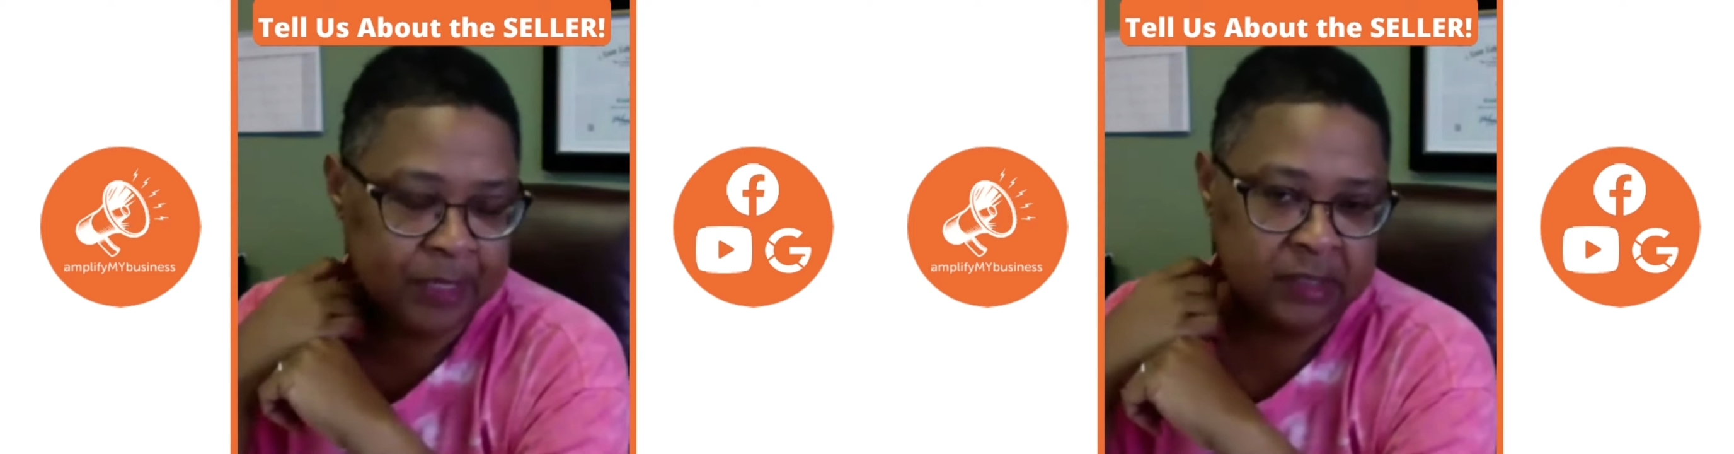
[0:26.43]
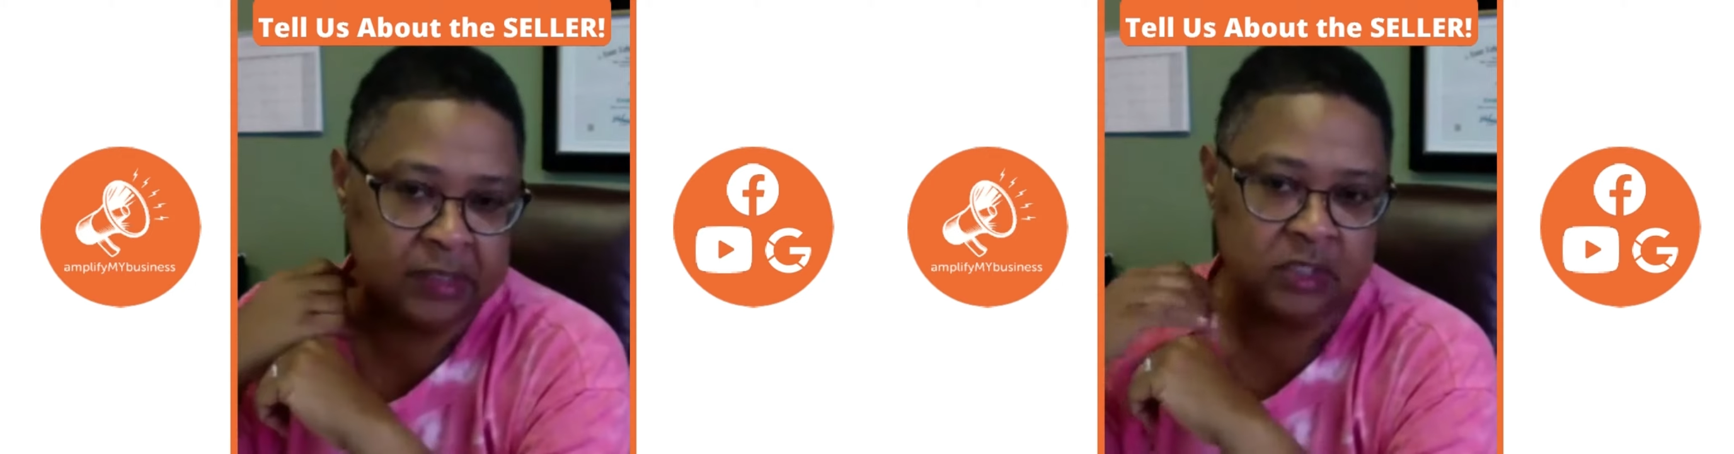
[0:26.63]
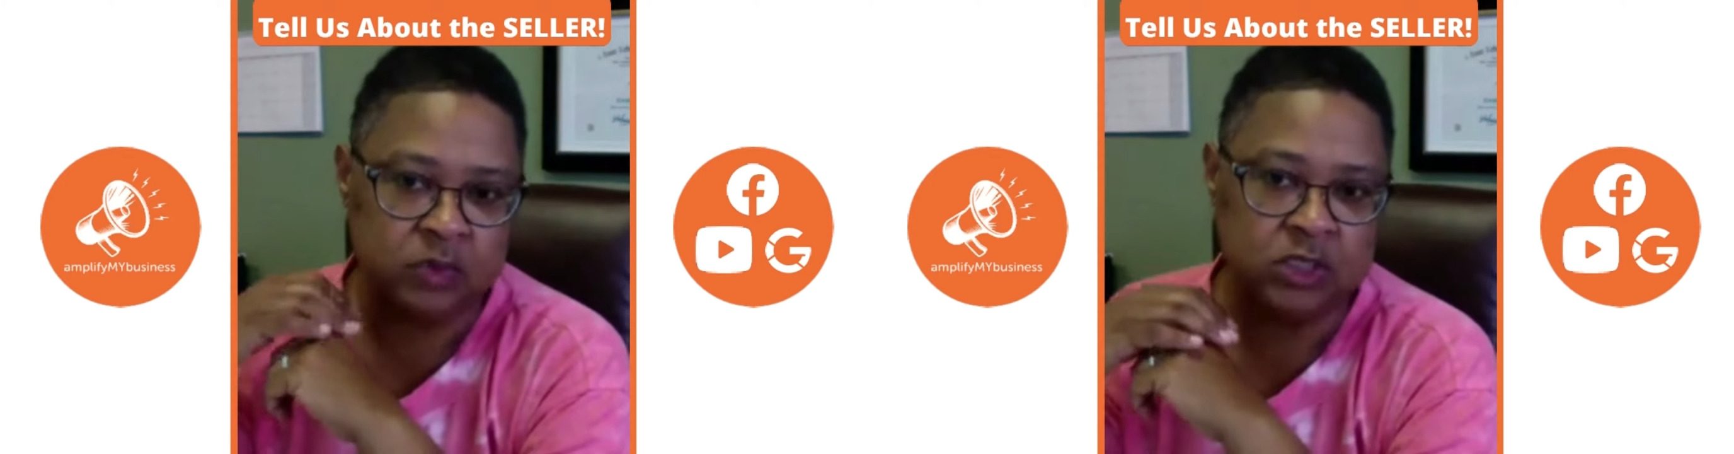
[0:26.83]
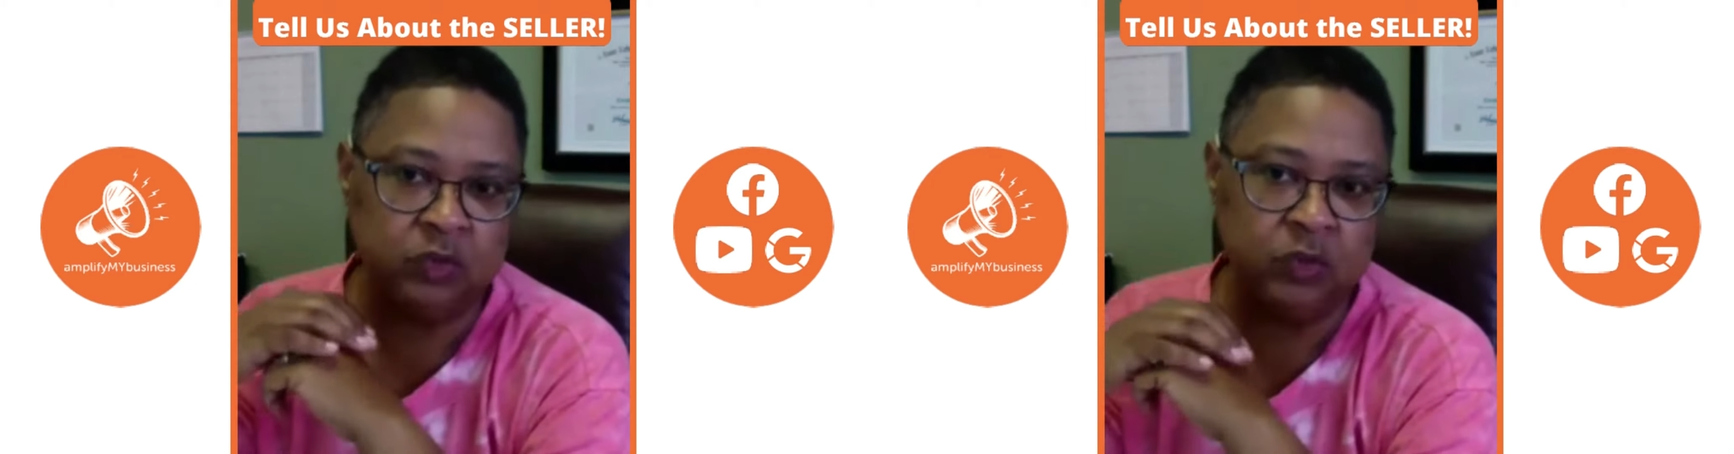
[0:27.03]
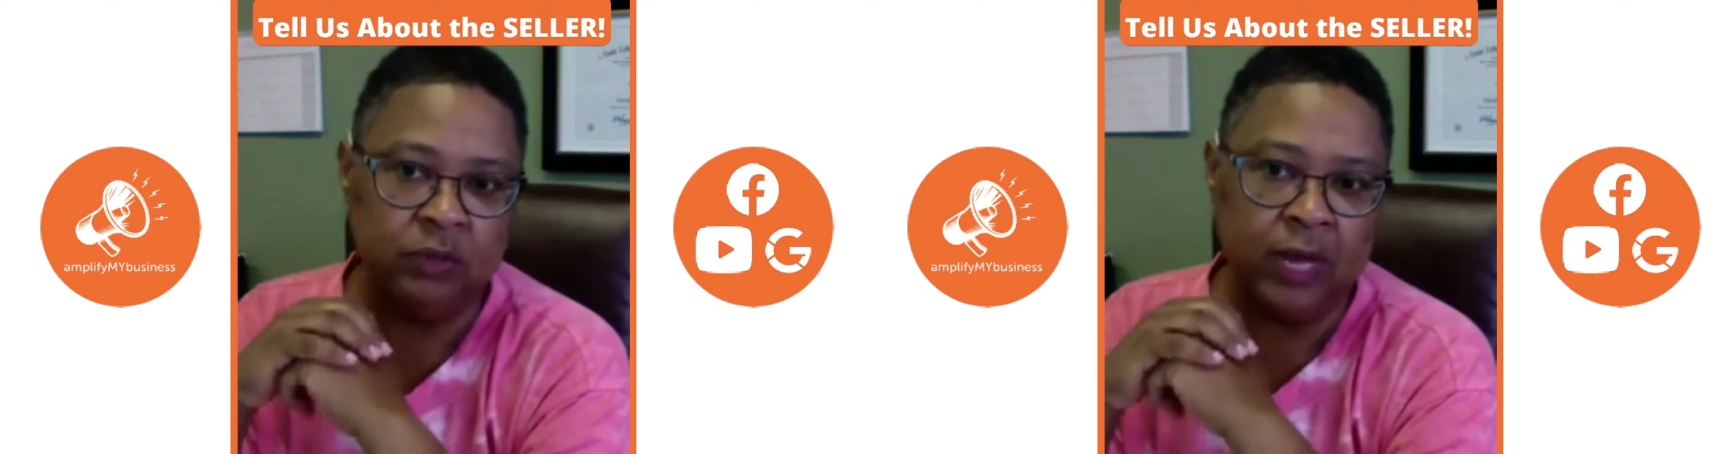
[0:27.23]
this was a
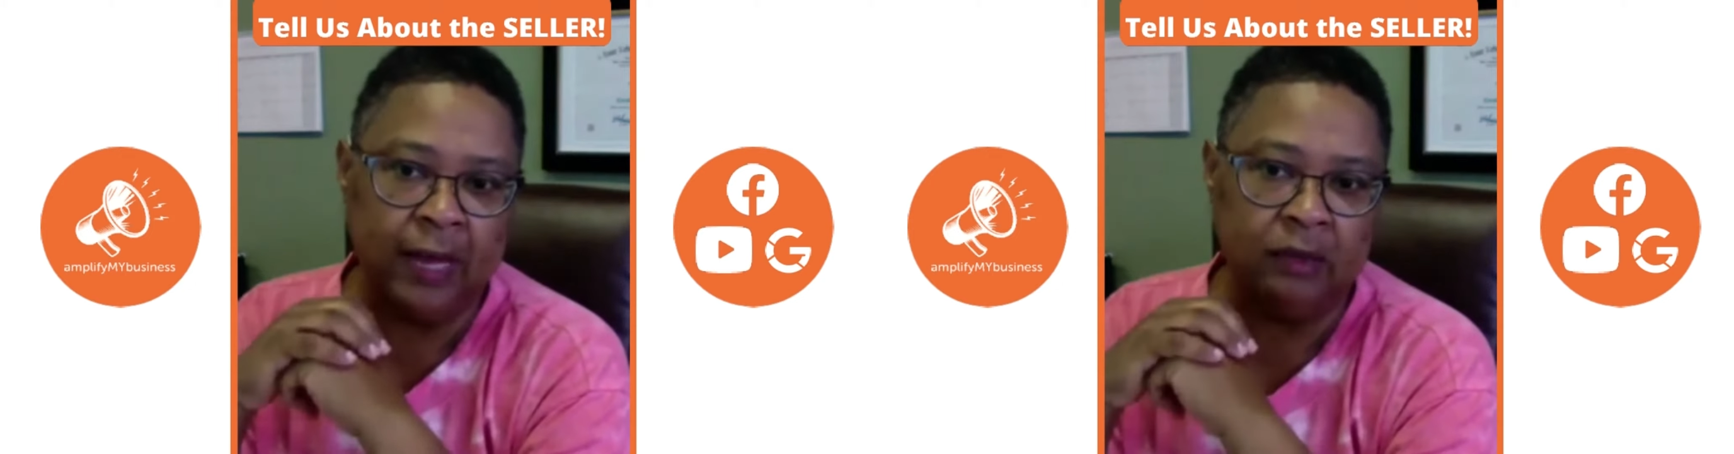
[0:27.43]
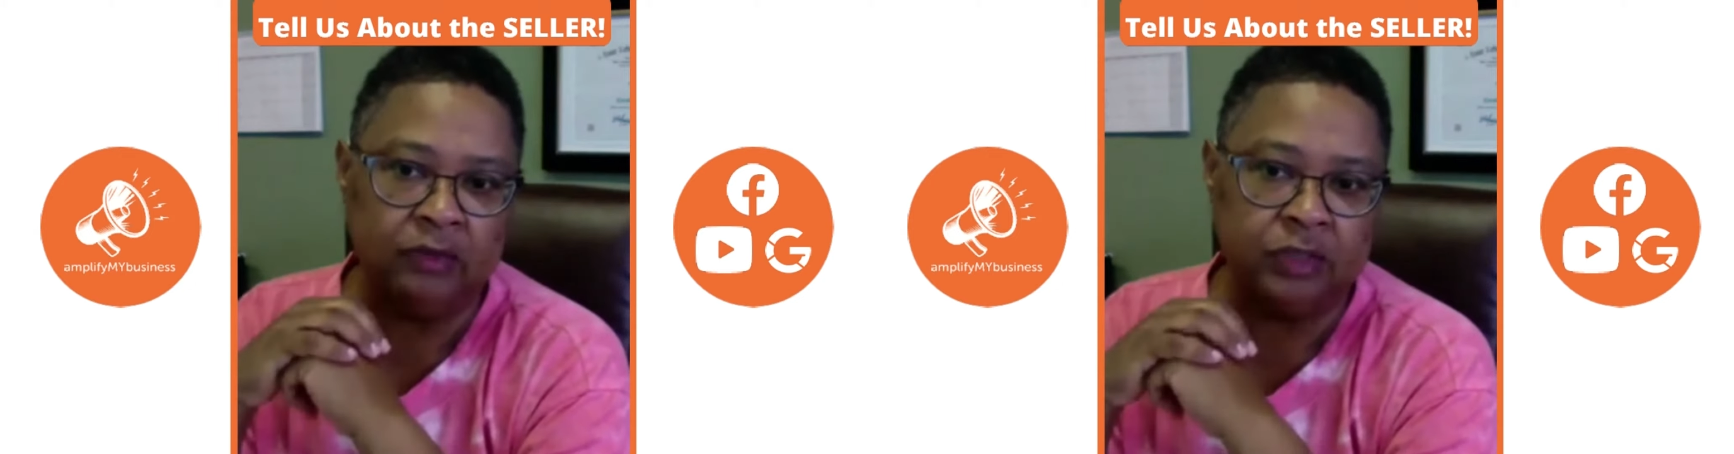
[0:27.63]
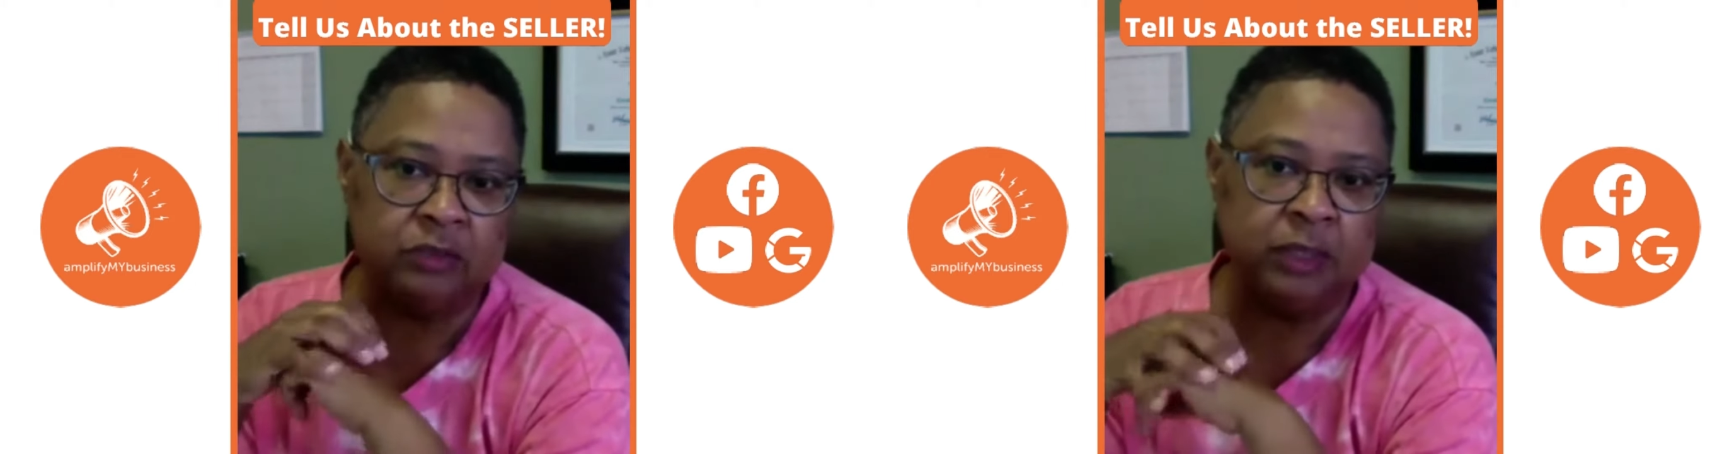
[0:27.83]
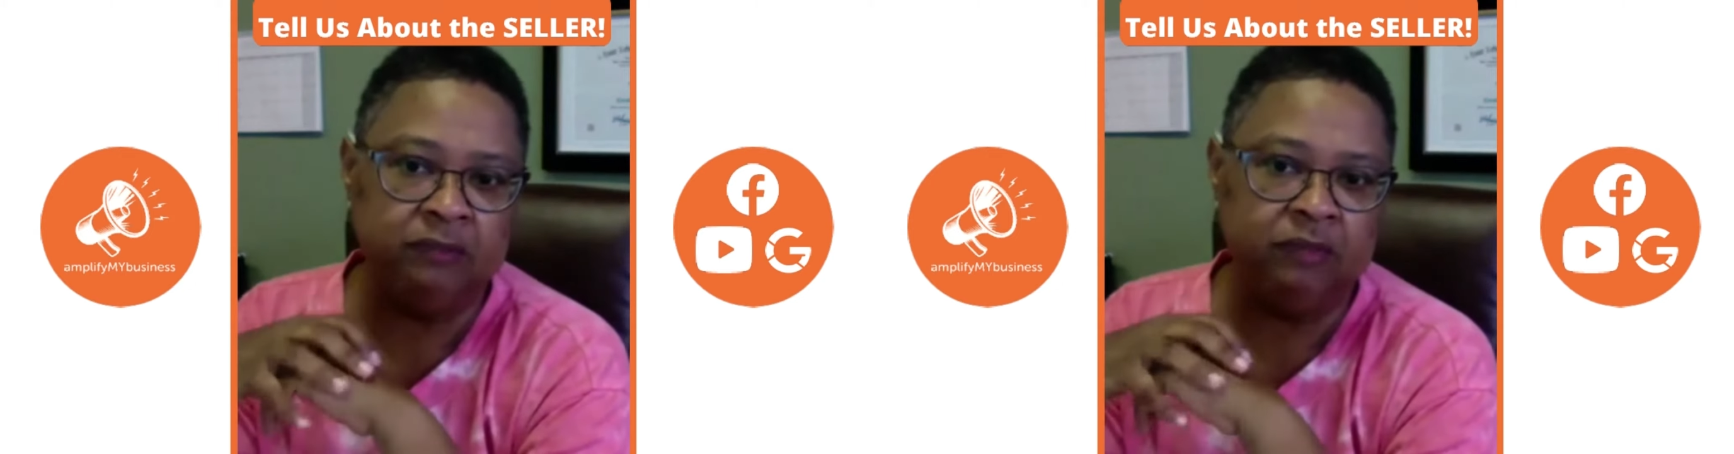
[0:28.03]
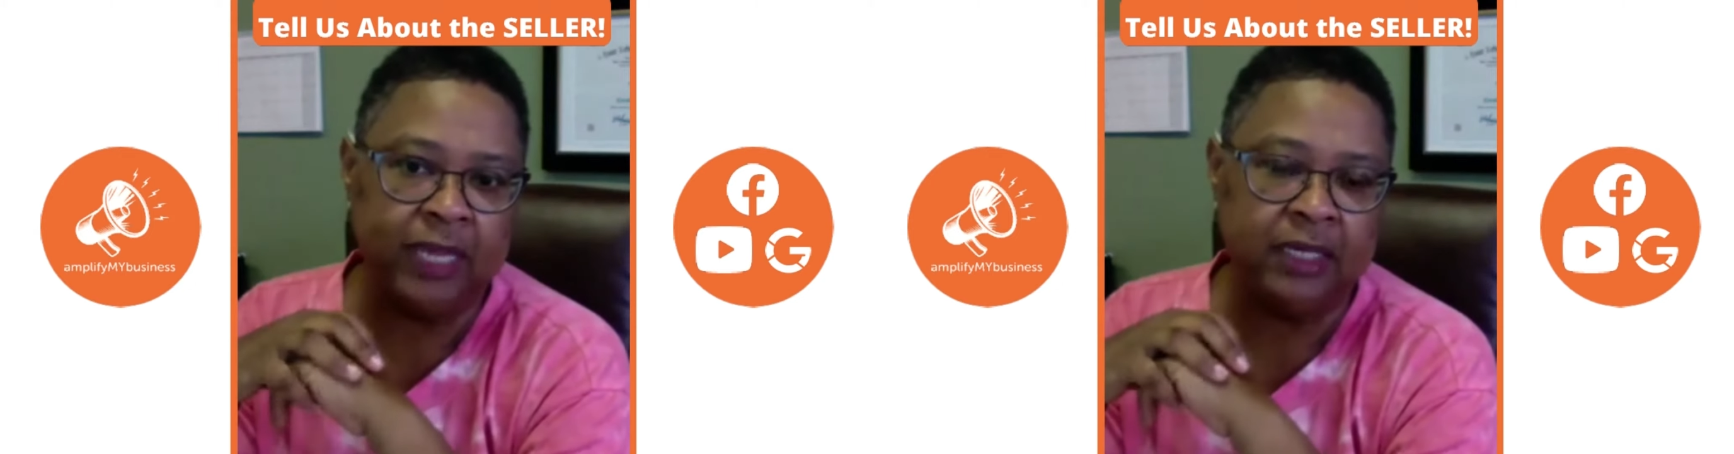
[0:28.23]
rental house that's been
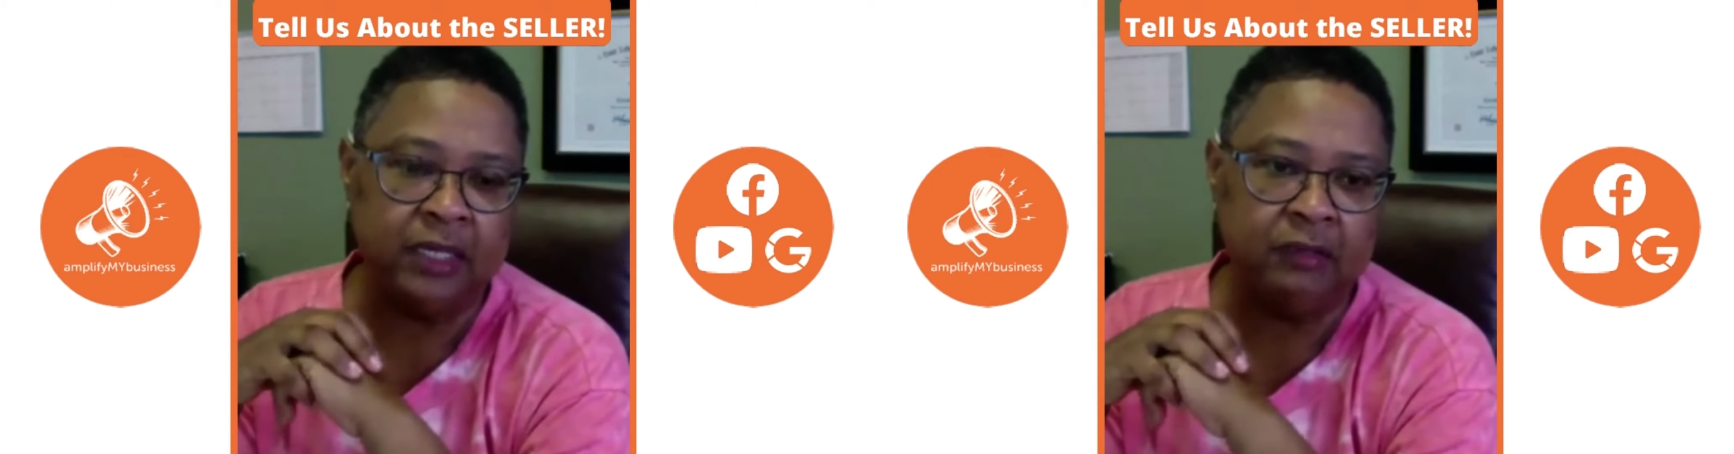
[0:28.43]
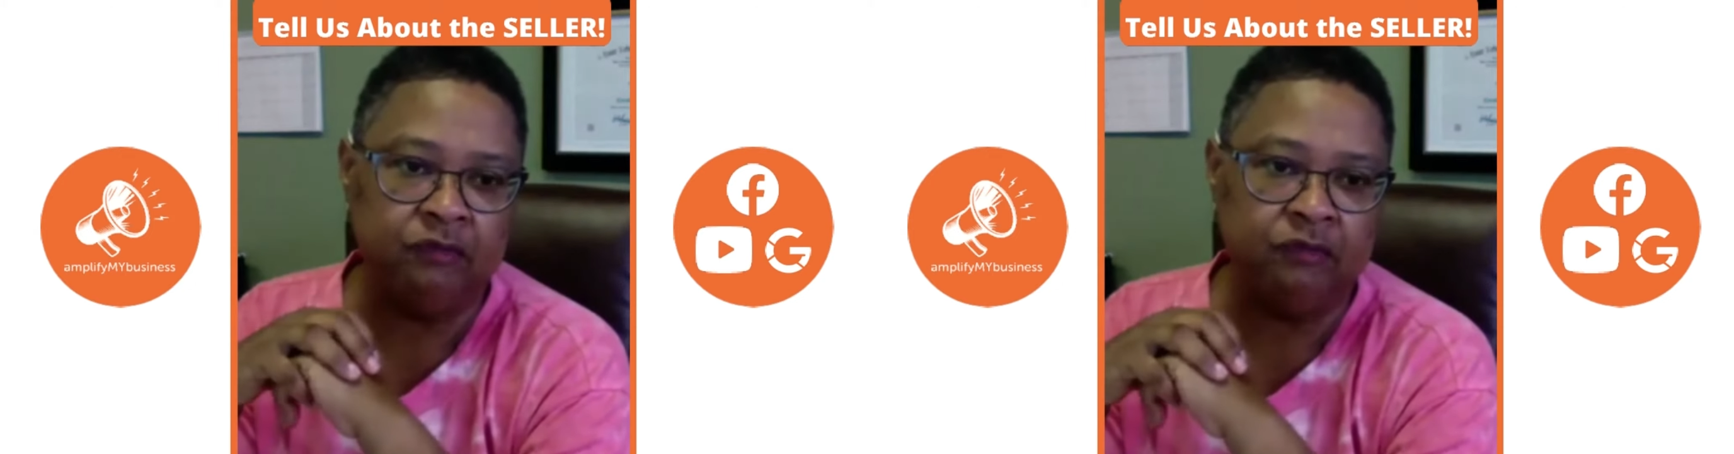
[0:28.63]
vacant